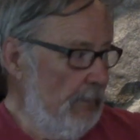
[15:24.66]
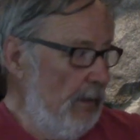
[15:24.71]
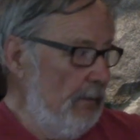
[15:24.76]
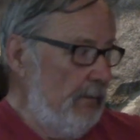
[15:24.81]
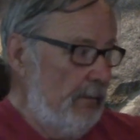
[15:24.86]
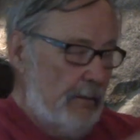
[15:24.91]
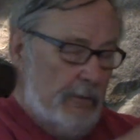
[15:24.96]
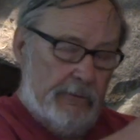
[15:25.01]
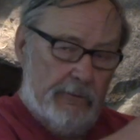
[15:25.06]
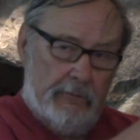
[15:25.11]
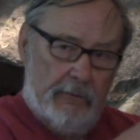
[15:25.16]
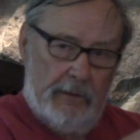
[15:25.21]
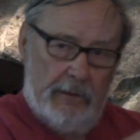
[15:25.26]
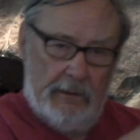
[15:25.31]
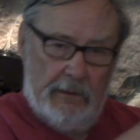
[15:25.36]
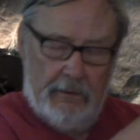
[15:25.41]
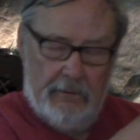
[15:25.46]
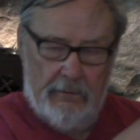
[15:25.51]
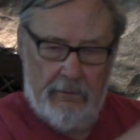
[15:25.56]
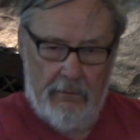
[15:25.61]
in a
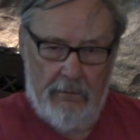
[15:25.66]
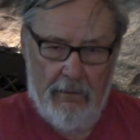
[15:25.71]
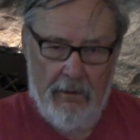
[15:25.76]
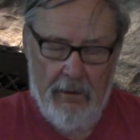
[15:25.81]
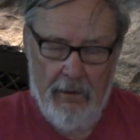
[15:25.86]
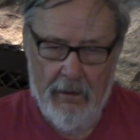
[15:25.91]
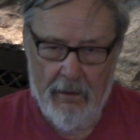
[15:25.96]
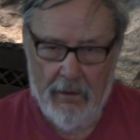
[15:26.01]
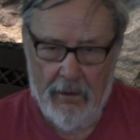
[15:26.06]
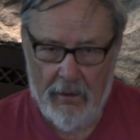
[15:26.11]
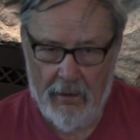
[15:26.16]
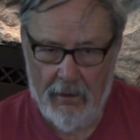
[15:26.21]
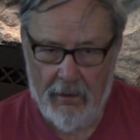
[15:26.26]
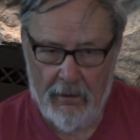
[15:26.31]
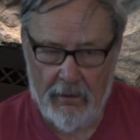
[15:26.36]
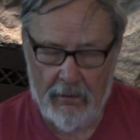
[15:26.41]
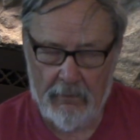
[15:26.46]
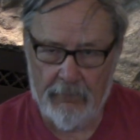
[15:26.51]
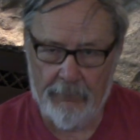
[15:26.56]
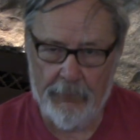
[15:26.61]
tree,
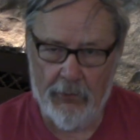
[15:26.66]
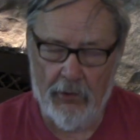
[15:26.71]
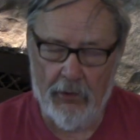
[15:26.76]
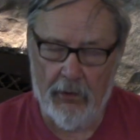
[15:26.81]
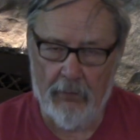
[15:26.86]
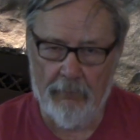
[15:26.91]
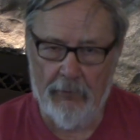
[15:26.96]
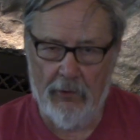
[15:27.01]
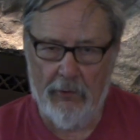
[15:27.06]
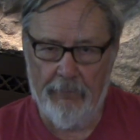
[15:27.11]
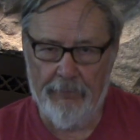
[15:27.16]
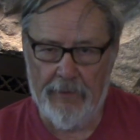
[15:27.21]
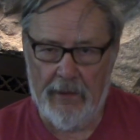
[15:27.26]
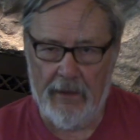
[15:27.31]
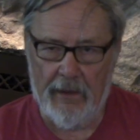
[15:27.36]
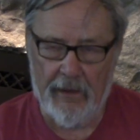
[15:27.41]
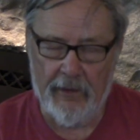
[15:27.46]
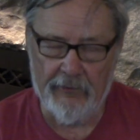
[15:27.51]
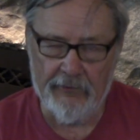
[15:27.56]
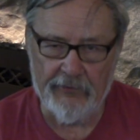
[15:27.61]
a corbel
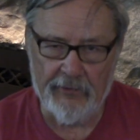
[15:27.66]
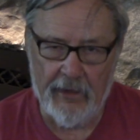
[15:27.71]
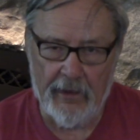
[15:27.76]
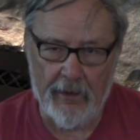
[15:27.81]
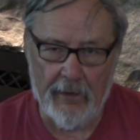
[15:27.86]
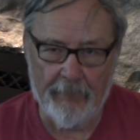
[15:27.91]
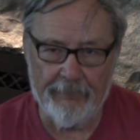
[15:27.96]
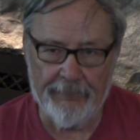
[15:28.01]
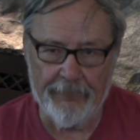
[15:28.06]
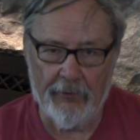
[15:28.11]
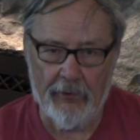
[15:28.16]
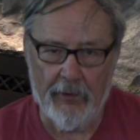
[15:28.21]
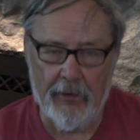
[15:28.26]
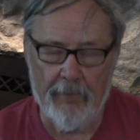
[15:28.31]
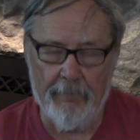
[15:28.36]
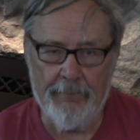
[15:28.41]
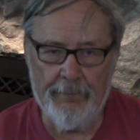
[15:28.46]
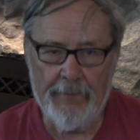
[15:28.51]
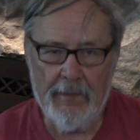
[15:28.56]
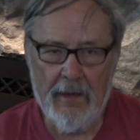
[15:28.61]
that I had set up for
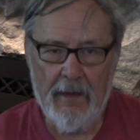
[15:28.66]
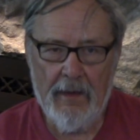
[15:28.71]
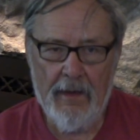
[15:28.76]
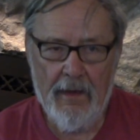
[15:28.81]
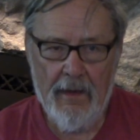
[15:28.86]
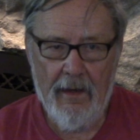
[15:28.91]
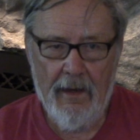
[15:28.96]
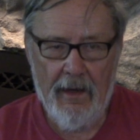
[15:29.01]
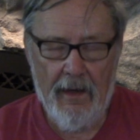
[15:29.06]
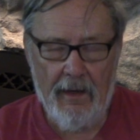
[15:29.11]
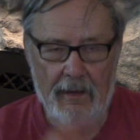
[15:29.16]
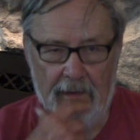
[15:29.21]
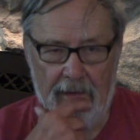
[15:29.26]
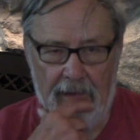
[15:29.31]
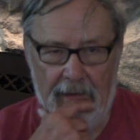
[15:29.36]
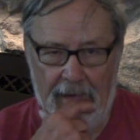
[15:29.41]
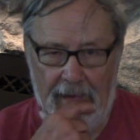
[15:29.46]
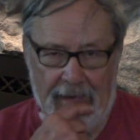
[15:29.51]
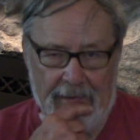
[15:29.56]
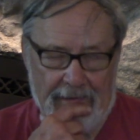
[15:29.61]
him. And
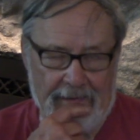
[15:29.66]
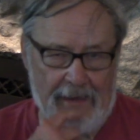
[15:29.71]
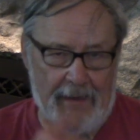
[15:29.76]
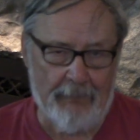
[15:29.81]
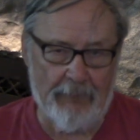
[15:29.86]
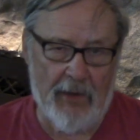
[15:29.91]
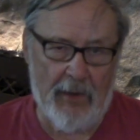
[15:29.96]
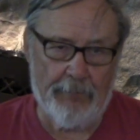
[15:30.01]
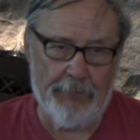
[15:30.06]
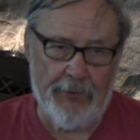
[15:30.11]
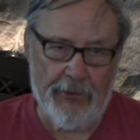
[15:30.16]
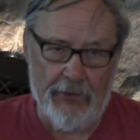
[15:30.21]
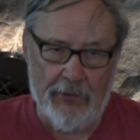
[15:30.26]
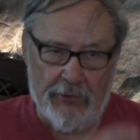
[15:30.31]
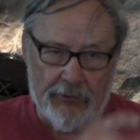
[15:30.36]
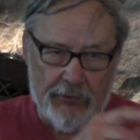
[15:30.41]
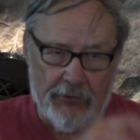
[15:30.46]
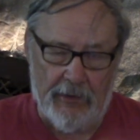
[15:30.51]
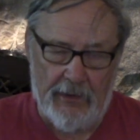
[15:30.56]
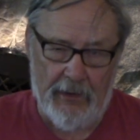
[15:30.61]
then I climbed up in
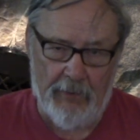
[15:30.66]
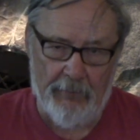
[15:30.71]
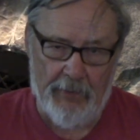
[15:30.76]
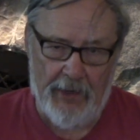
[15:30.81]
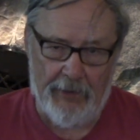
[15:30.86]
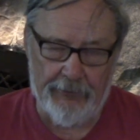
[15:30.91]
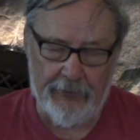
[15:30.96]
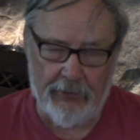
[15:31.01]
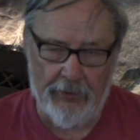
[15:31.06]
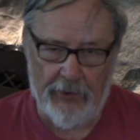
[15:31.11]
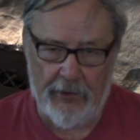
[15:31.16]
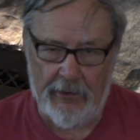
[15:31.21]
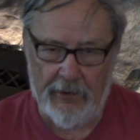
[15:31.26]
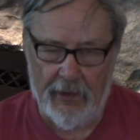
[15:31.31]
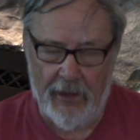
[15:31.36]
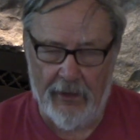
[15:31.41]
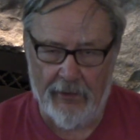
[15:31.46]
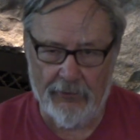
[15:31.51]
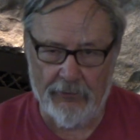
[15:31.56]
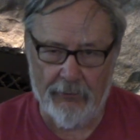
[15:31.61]
a tree about 30
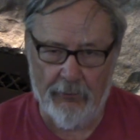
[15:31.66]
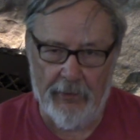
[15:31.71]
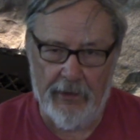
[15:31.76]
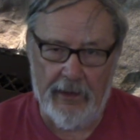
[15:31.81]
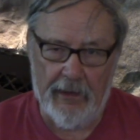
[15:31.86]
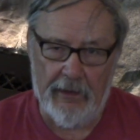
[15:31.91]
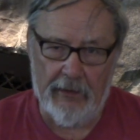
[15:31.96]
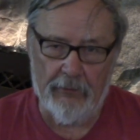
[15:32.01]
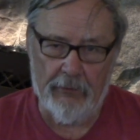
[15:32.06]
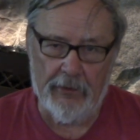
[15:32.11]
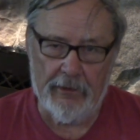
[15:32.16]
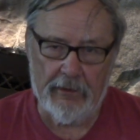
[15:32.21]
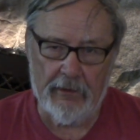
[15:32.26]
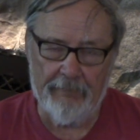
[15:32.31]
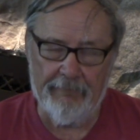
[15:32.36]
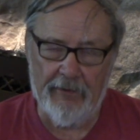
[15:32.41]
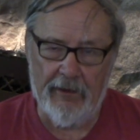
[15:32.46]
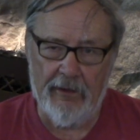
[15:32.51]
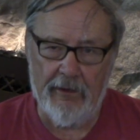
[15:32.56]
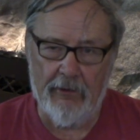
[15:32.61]
yards away with the
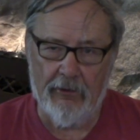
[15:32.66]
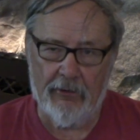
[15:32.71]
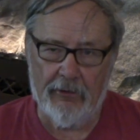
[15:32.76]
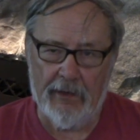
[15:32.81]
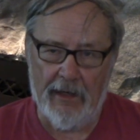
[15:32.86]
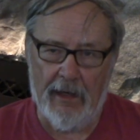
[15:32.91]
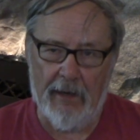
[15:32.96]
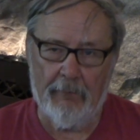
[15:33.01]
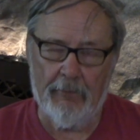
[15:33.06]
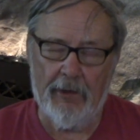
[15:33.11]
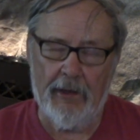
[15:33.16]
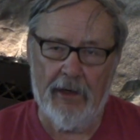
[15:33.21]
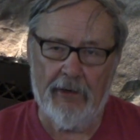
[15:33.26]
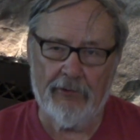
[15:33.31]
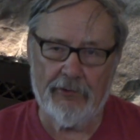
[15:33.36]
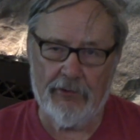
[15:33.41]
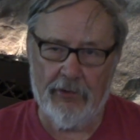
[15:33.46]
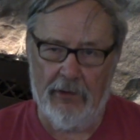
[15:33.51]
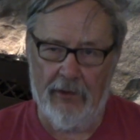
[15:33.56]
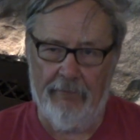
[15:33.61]
video camera, and I
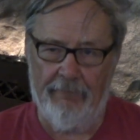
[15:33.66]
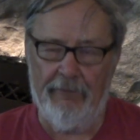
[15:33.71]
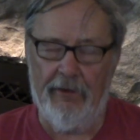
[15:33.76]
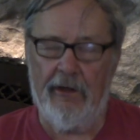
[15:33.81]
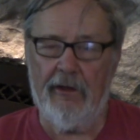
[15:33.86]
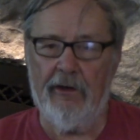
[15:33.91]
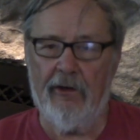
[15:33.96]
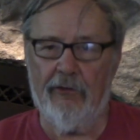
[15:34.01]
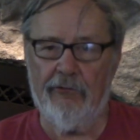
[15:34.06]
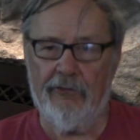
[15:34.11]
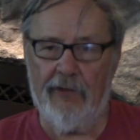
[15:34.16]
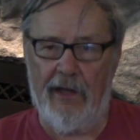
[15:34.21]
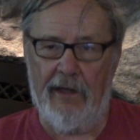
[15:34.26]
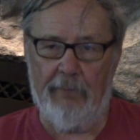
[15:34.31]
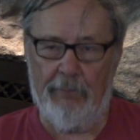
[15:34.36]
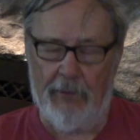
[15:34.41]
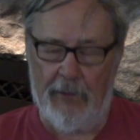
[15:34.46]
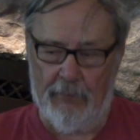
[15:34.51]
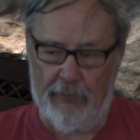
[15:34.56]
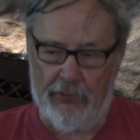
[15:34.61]
was going to
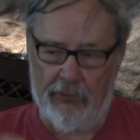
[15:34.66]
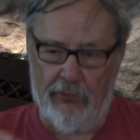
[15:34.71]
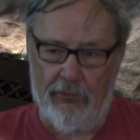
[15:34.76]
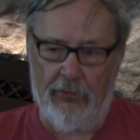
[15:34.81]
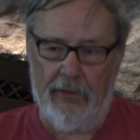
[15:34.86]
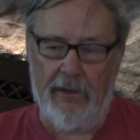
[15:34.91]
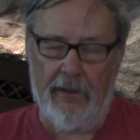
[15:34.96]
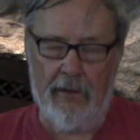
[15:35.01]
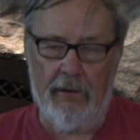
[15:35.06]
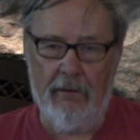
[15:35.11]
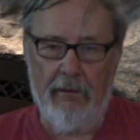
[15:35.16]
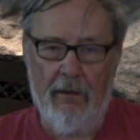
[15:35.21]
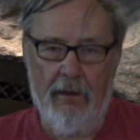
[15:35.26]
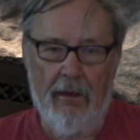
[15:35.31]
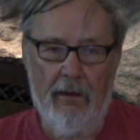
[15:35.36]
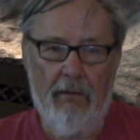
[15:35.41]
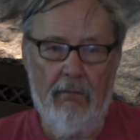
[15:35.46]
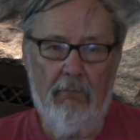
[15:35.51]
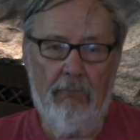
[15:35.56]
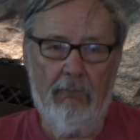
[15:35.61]
videotape him shooting
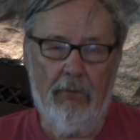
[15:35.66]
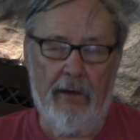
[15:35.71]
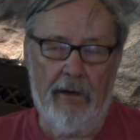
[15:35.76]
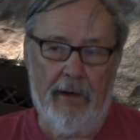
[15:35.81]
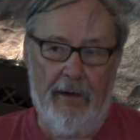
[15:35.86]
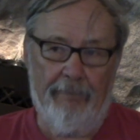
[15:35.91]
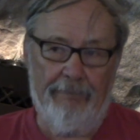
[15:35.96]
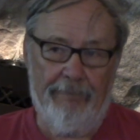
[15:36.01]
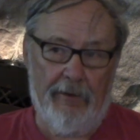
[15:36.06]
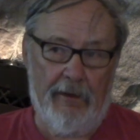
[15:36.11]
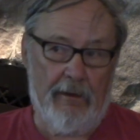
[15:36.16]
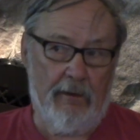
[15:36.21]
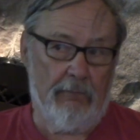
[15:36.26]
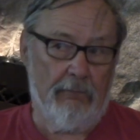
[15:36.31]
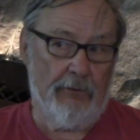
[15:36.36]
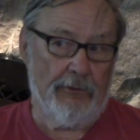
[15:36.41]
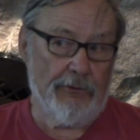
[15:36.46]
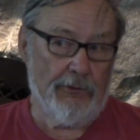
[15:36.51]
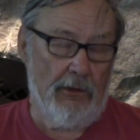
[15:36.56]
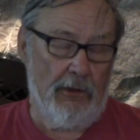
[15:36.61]
what I figured
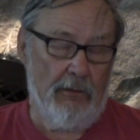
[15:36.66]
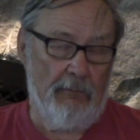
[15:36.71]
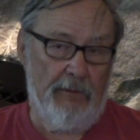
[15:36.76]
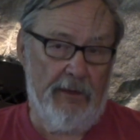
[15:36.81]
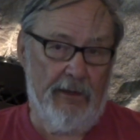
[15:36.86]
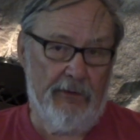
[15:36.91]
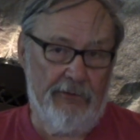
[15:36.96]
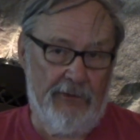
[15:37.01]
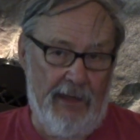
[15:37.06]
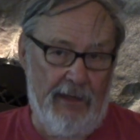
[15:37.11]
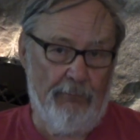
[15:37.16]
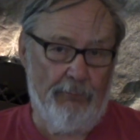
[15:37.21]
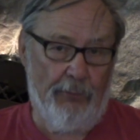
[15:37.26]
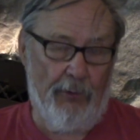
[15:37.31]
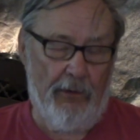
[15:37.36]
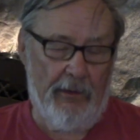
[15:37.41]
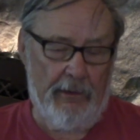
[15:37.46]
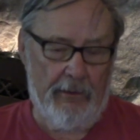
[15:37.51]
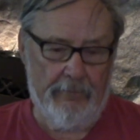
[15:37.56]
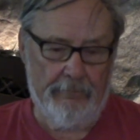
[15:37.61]
was going to be a
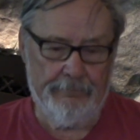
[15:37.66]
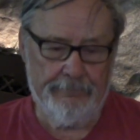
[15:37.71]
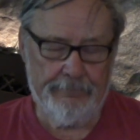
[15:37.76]
10-pointer.